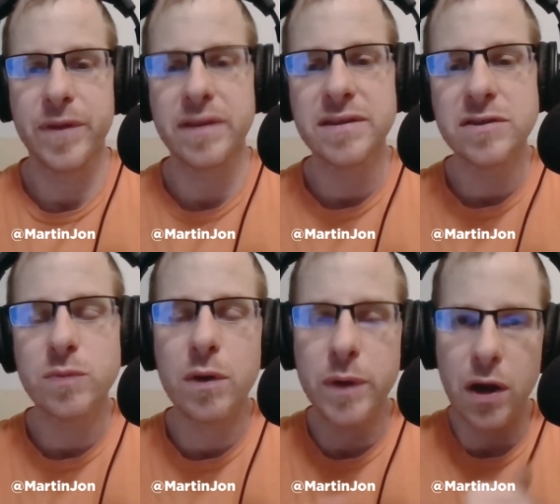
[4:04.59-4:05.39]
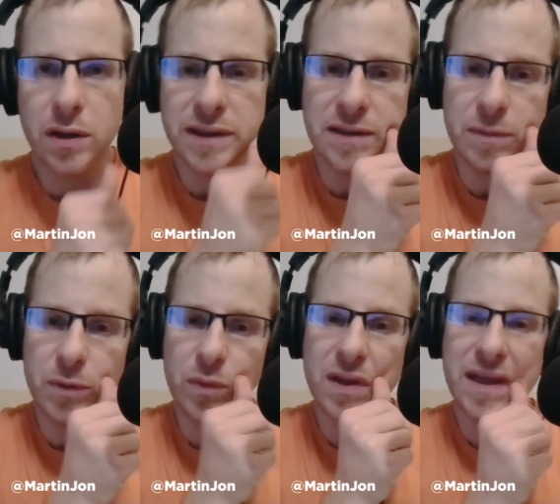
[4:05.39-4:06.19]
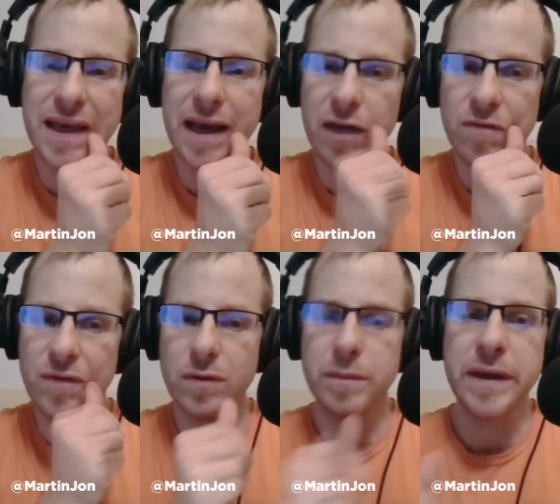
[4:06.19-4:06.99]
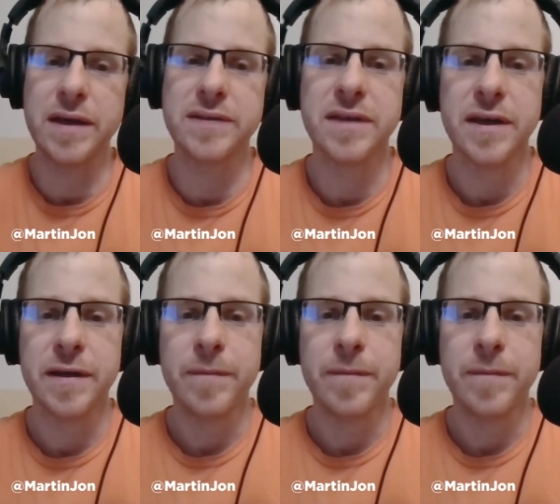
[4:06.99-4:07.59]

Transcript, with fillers: And this is where we all need to be really careful, because